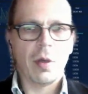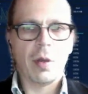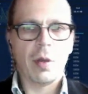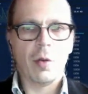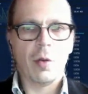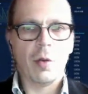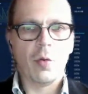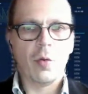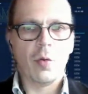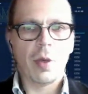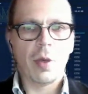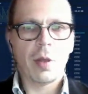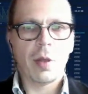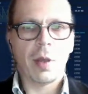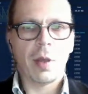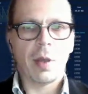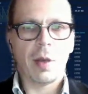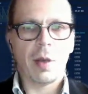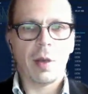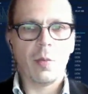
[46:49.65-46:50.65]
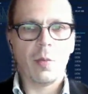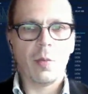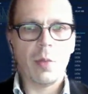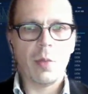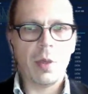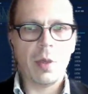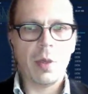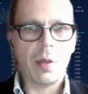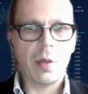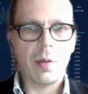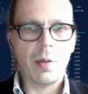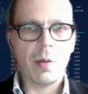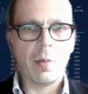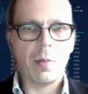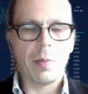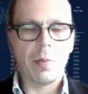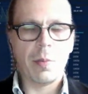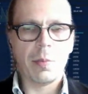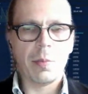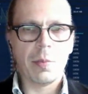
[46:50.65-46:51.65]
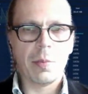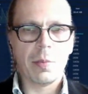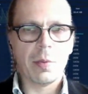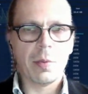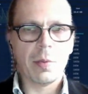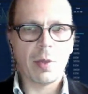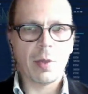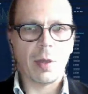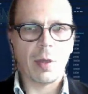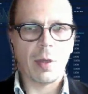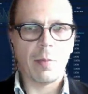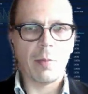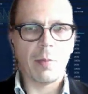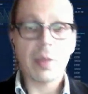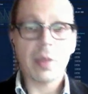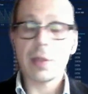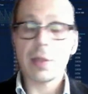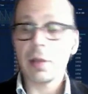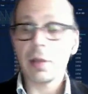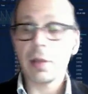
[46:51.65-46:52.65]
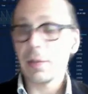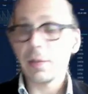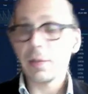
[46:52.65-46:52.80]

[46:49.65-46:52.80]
NuNet can be best at.